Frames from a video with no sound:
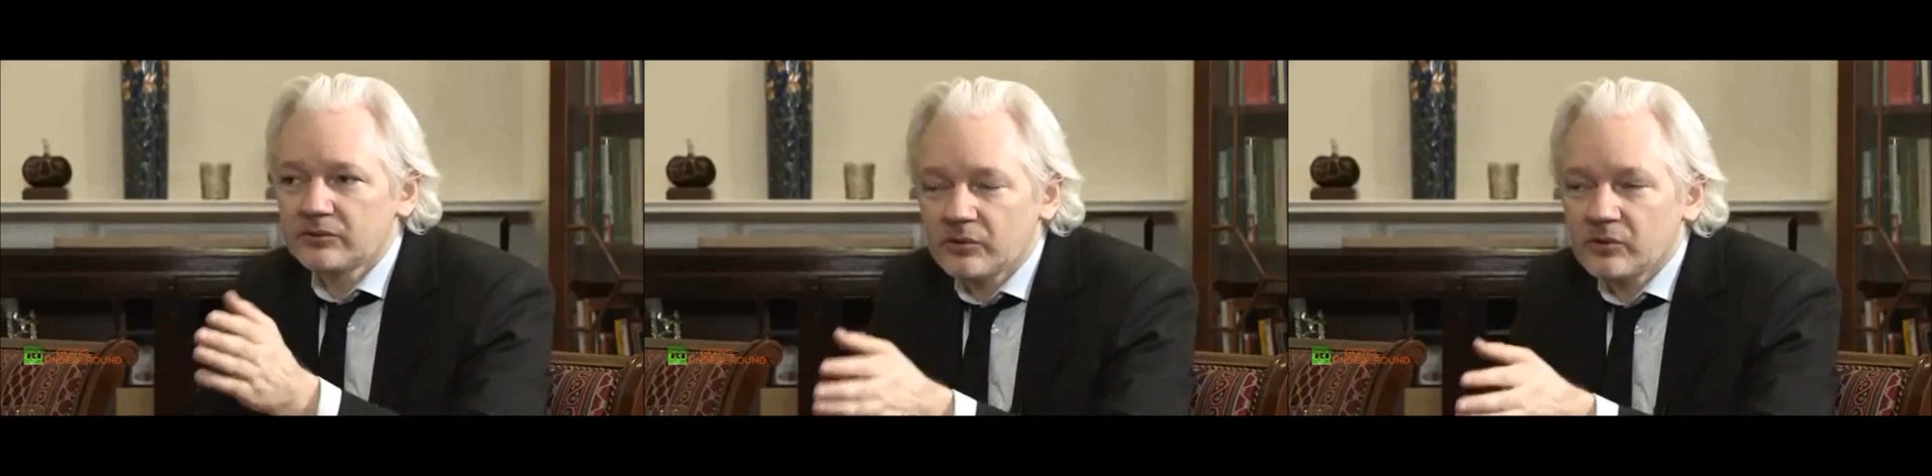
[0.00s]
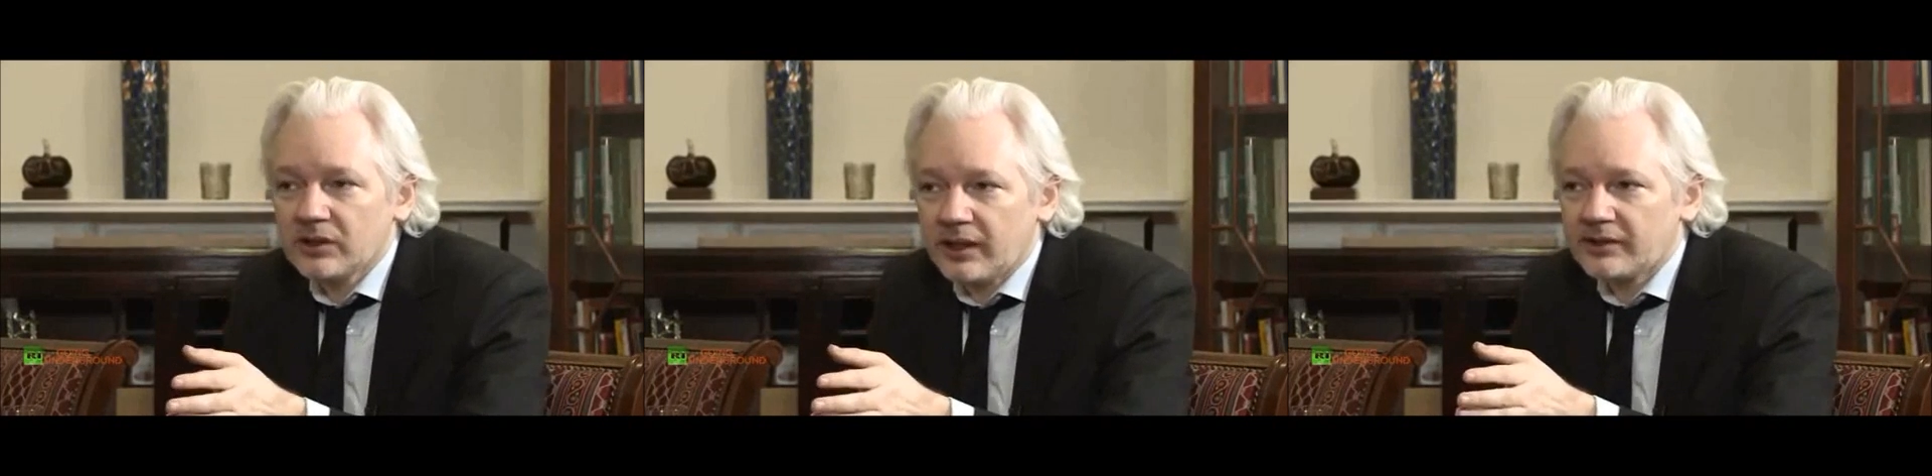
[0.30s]

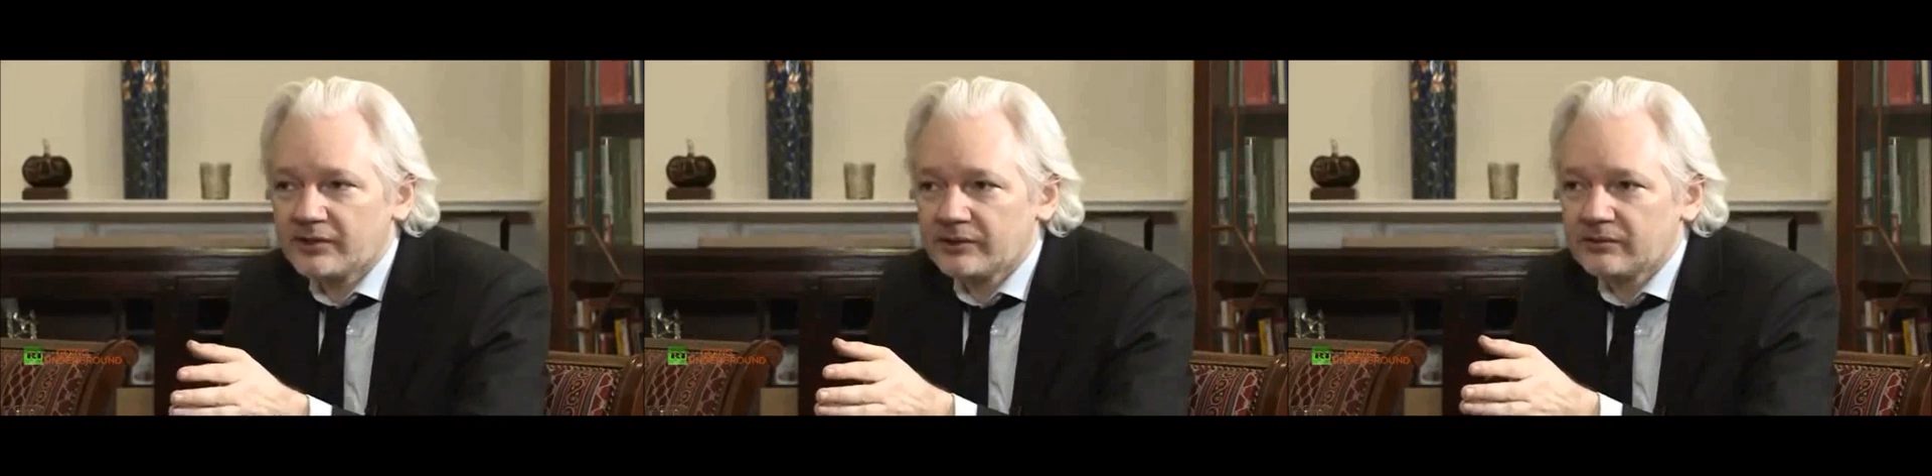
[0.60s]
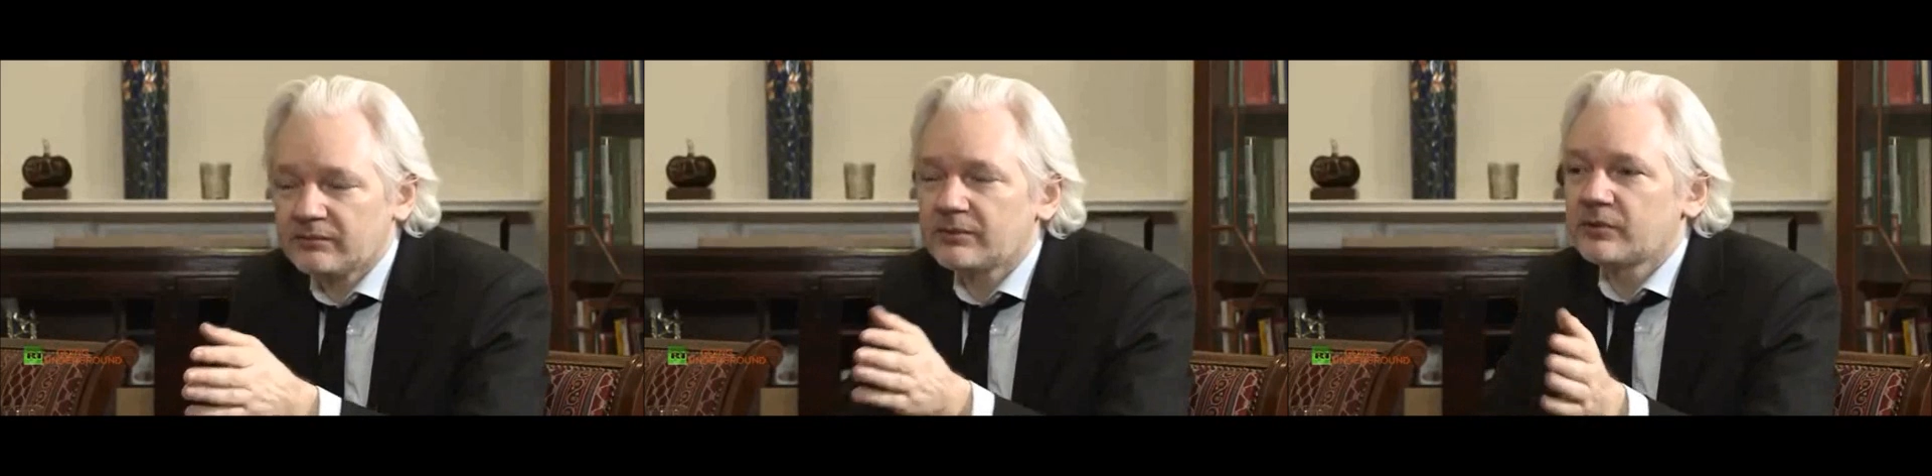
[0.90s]
draw
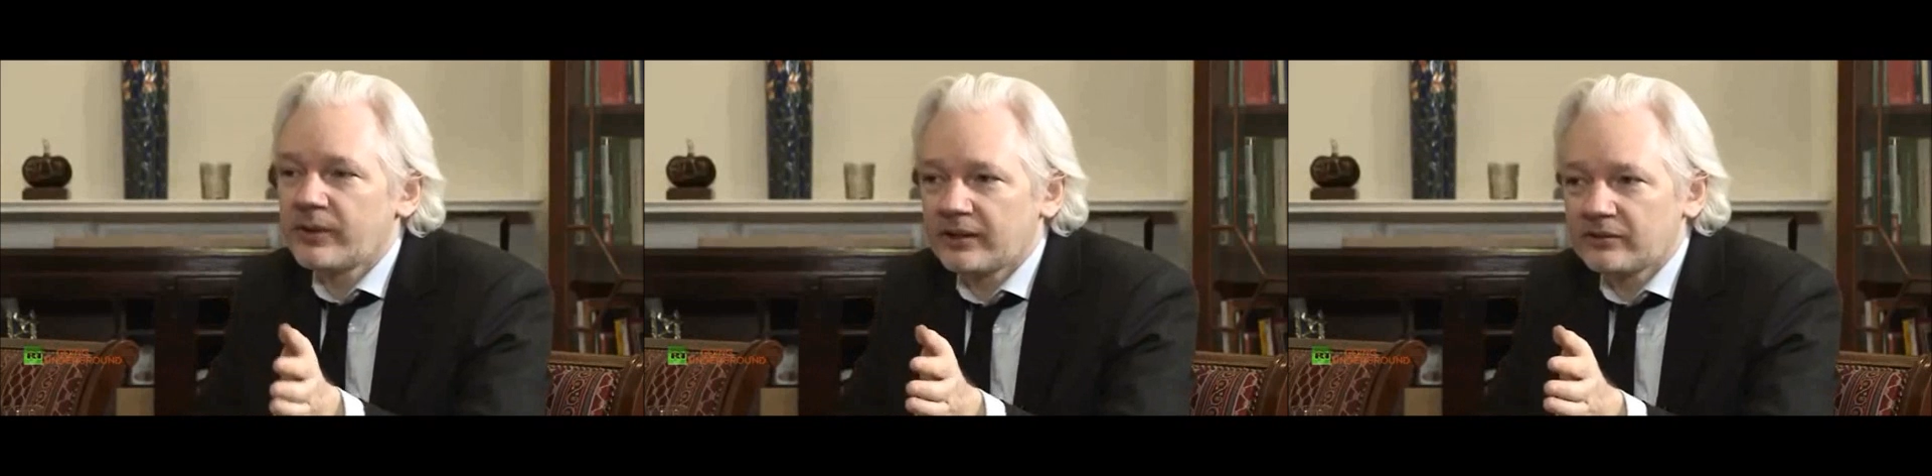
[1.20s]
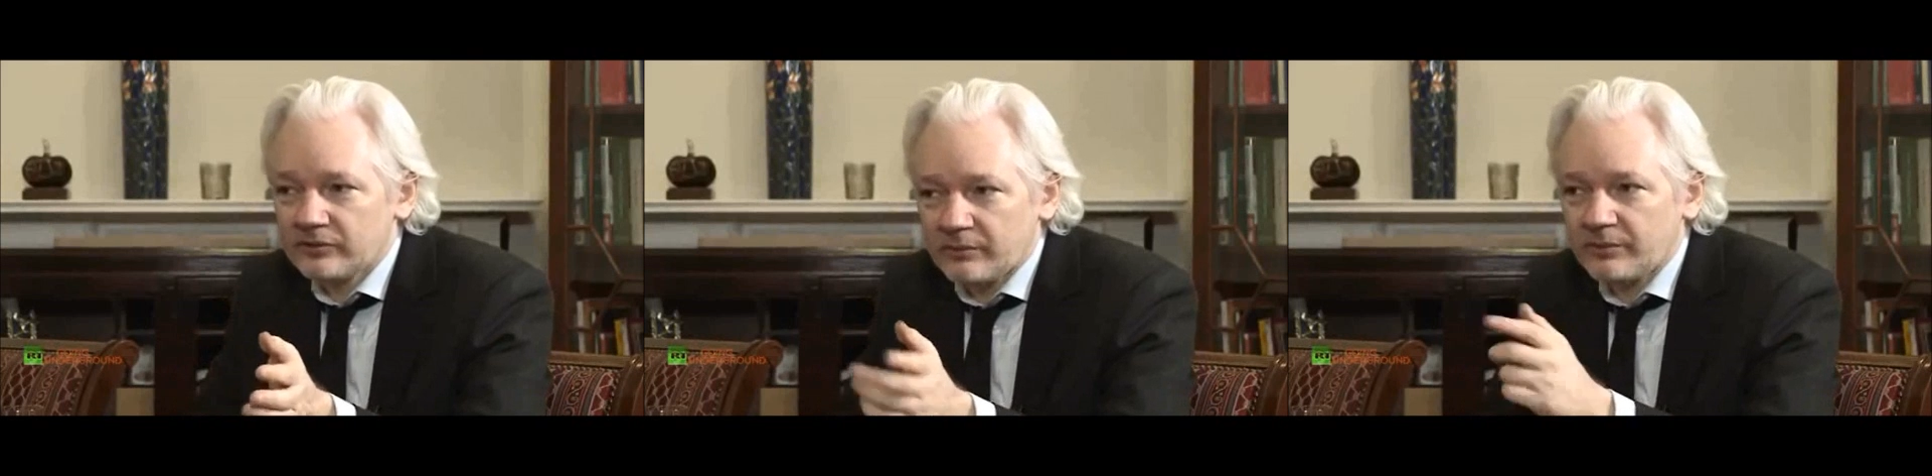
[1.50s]
connection
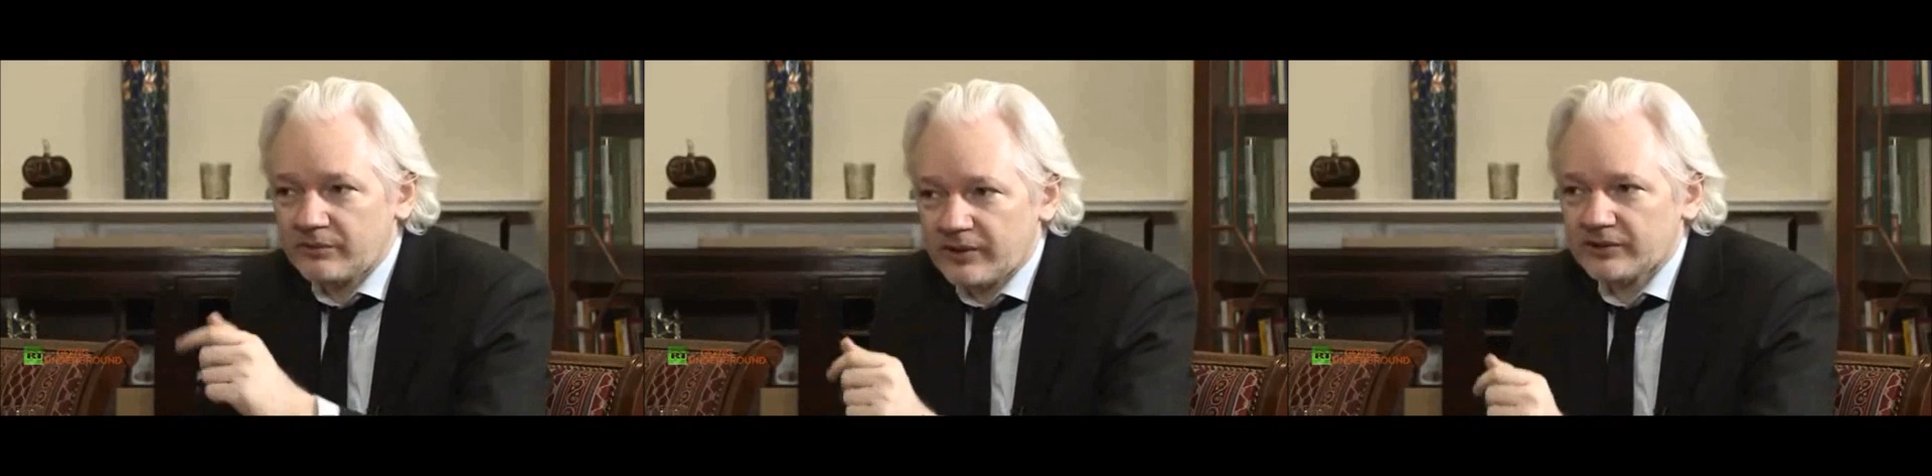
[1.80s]
between Trump and